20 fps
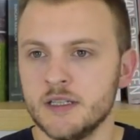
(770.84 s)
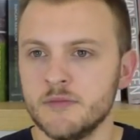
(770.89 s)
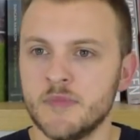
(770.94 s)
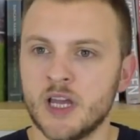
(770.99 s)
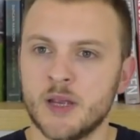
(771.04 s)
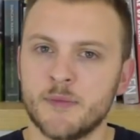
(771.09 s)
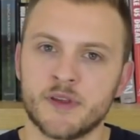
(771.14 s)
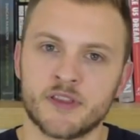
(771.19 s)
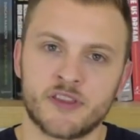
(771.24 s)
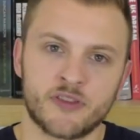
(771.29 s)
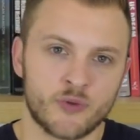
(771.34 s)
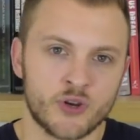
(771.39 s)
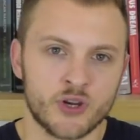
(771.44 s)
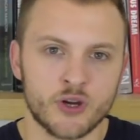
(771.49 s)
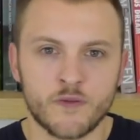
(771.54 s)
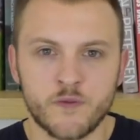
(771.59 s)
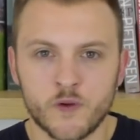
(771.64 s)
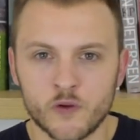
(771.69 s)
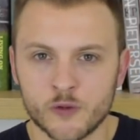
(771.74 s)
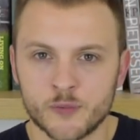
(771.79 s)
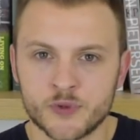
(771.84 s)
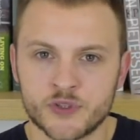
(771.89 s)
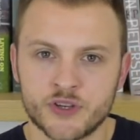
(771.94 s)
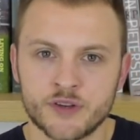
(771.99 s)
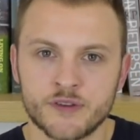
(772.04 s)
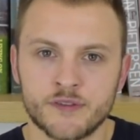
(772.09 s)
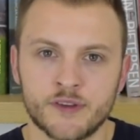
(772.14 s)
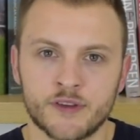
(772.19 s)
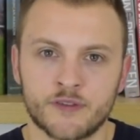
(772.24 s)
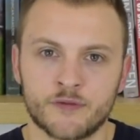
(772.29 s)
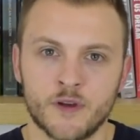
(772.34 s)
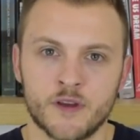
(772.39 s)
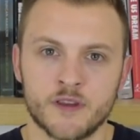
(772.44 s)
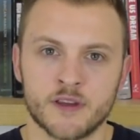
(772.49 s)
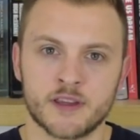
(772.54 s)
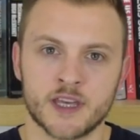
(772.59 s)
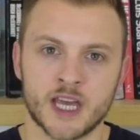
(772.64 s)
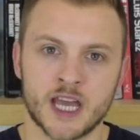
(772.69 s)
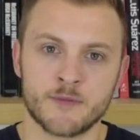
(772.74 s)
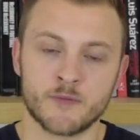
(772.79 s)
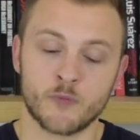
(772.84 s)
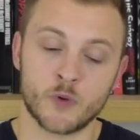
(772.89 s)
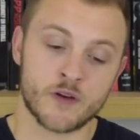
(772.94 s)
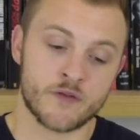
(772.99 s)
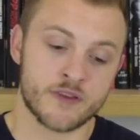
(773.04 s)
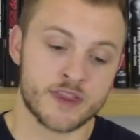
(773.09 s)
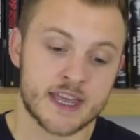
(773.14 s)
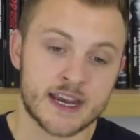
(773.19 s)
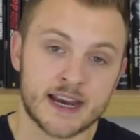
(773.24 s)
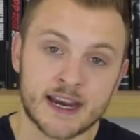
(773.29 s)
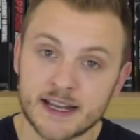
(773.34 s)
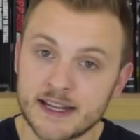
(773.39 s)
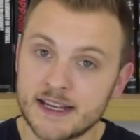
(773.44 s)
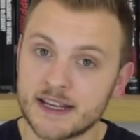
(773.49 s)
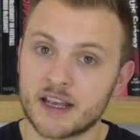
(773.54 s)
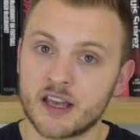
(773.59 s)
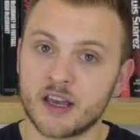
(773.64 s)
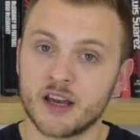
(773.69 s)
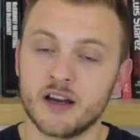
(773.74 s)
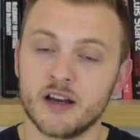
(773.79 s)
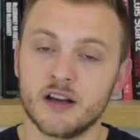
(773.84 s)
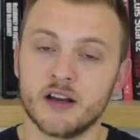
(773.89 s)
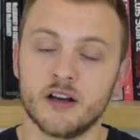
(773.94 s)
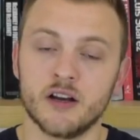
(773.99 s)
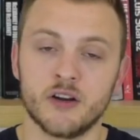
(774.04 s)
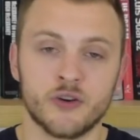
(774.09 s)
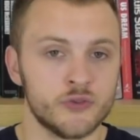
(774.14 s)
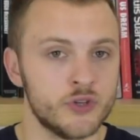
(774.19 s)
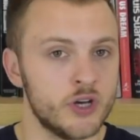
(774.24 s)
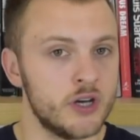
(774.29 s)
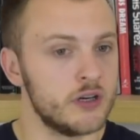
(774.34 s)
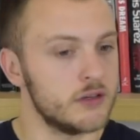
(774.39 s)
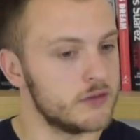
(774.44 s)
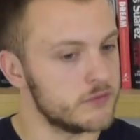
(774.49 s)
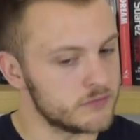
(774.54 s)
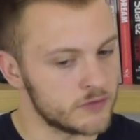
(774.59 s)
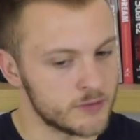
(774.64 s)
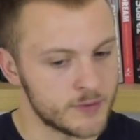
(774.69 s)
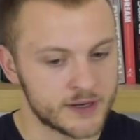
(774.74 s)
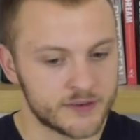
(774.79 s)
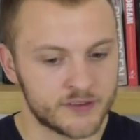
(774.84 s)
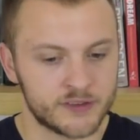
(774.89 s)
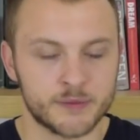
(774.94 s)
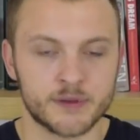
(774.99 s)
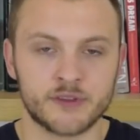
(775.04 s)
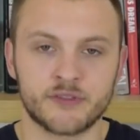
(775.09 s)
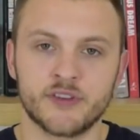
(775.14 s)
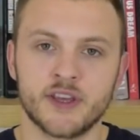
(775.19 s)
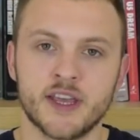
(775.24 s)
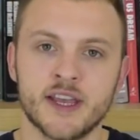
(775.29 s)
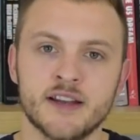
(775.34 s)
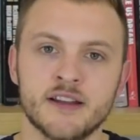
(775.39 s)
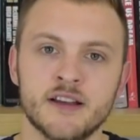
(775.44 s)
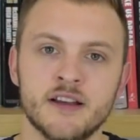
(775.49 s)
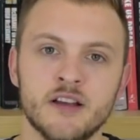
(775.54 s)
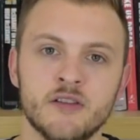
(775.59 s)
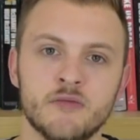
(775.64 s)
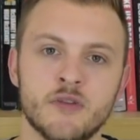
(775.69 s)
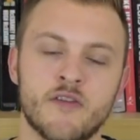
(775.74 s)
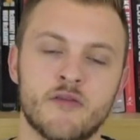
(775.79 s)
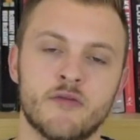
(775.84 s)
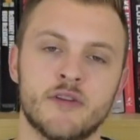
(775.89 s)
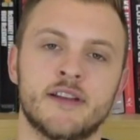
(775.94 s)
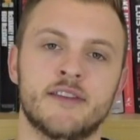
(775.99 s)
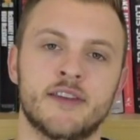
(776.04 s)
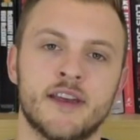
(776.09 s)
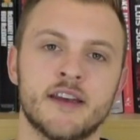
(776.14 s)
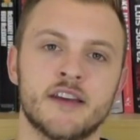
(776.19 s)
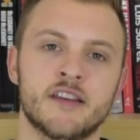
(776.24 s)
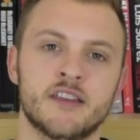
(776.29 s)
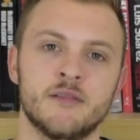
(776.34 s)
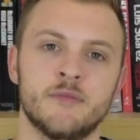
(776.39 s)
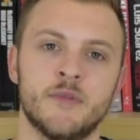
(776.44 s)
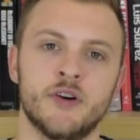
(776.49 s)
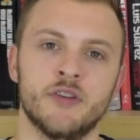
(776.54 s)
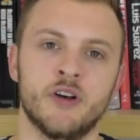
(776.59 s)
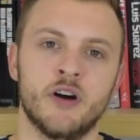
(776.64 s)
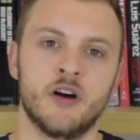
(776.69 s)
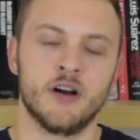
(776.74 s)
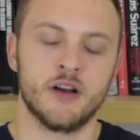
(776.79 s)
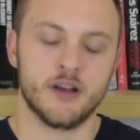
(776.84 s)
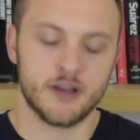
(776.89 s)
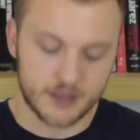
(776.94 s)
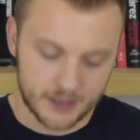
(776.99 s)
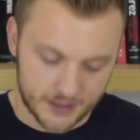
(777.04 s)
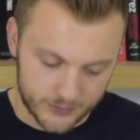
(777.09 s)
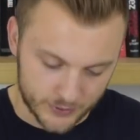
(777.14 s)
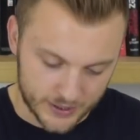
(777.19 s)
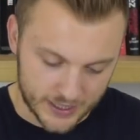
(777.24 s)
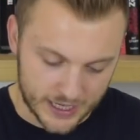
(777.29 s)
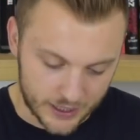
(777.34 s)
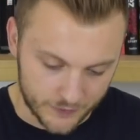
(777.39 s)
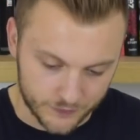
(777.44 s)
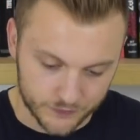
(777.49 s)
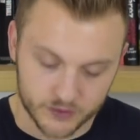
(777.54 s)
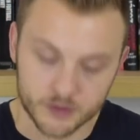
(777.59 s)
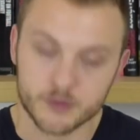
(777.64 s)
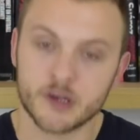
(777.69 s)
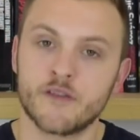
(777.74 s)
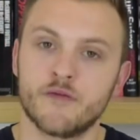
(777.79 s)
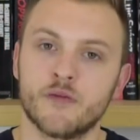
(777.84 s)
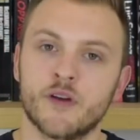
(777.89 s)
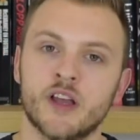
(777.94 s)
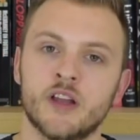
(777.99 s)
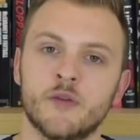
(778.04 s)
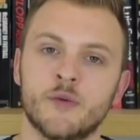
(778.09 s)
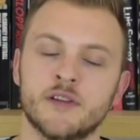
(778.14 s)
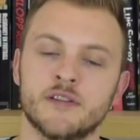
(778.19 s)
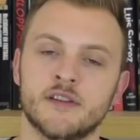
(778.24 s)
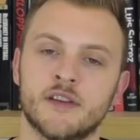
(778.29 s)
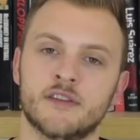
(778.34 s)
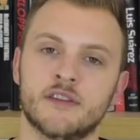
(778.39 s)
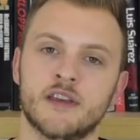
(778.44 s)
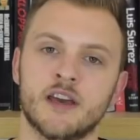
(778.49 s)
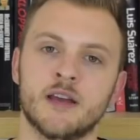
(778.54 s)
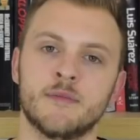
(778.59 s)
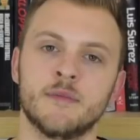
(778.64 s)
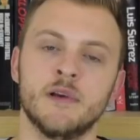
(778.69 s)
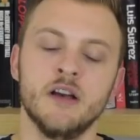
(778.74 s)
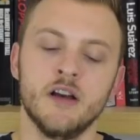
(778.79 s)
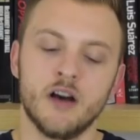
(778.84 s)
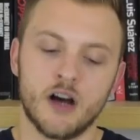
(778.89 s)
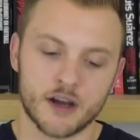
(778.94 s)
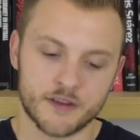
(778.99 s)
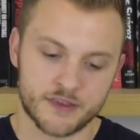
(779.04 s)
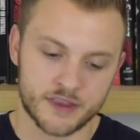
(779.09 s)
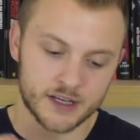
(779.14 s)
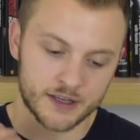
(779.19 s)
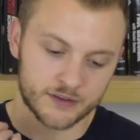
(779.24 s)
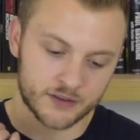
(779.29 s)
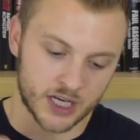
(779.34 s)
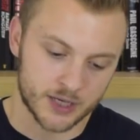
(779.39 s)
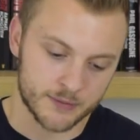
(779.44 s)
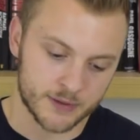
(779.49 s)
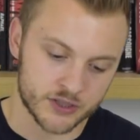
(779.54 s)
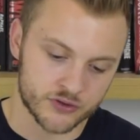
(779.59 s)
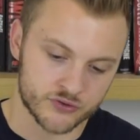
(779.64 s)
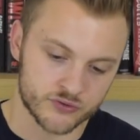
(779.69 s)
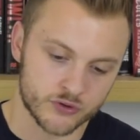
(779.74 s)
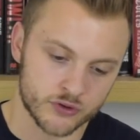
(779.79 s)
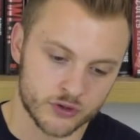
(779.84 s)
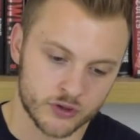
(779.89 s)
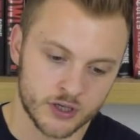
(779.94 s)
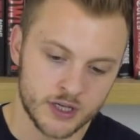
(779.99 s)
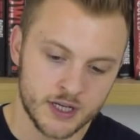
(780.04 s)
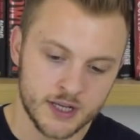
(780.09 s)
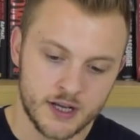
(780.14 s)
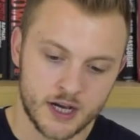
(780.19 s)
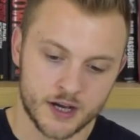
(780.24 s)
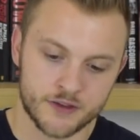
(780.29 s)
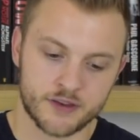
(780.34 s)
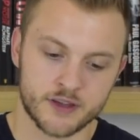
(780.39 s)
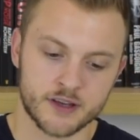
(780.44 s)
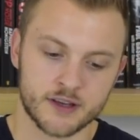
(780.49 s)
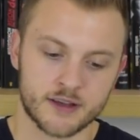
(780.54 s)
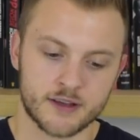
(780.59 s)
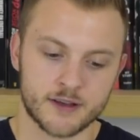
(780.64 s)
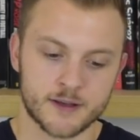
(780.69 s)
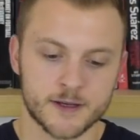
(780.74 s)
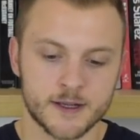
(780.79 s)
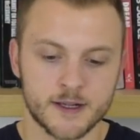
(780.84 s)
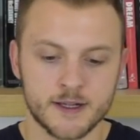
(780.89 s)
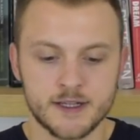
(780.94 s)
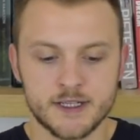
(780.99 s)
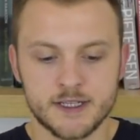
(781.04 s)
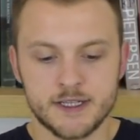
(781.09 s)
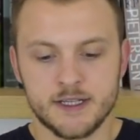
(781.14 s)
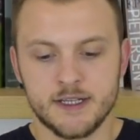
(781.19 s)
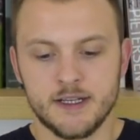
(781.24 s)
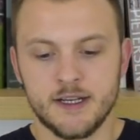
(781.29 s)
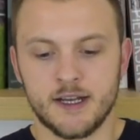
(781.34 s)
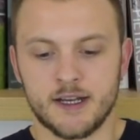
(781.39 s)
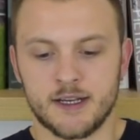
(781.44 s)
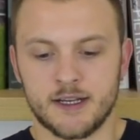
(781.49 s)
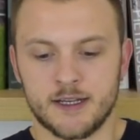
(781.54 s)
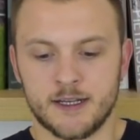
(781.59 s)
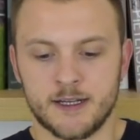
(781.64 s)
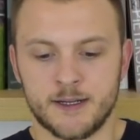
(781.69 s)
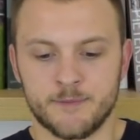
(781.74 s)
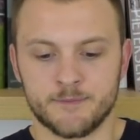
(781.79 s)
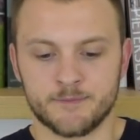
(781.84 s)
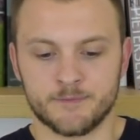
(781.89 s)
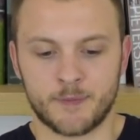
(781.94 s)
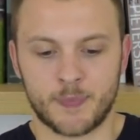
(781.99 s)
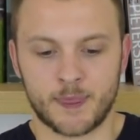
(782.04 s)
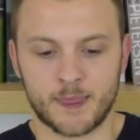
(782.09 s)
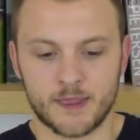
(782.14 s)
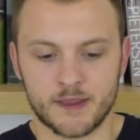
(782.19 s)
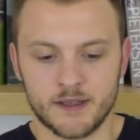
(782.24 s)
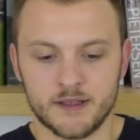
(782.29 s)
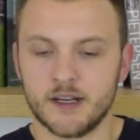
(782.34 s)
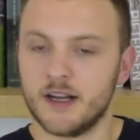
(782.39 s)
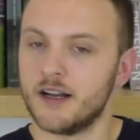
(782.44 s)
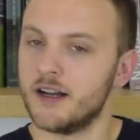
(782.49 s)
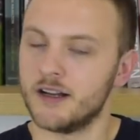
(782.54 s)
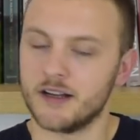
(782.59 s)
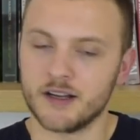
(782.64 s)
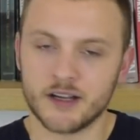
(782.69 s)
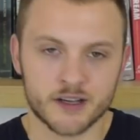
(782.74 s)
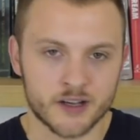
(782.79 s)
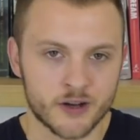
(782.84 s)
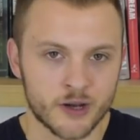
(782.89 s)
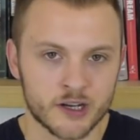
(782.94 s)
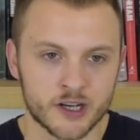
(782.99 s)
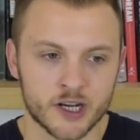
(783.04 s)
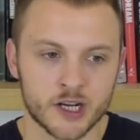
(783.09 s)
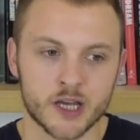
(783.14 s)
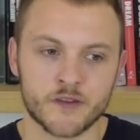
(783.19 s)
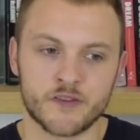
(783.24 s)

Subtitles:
maybe three or four opportunities throughout the game. Whether they're clear-cut or not remains to be seen. Whether we take them or not, we have to if we're going to win this game. I think it's going to be a draw. I think you know, I'm going to